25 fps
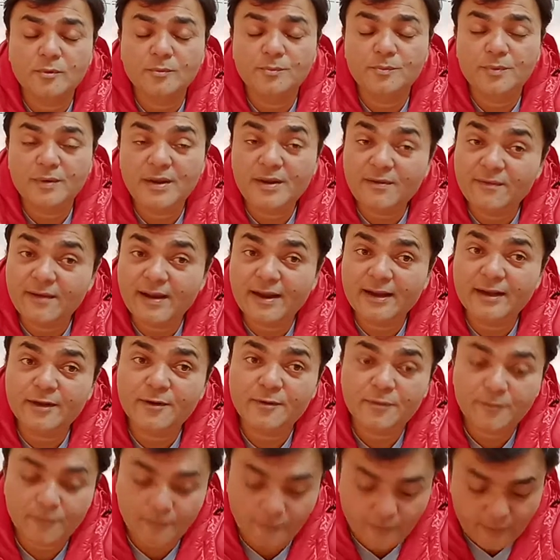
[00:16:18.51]
to
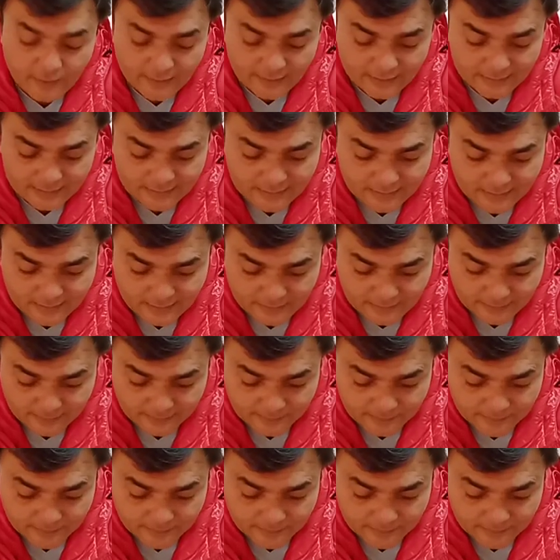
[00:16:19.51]
prevent forest.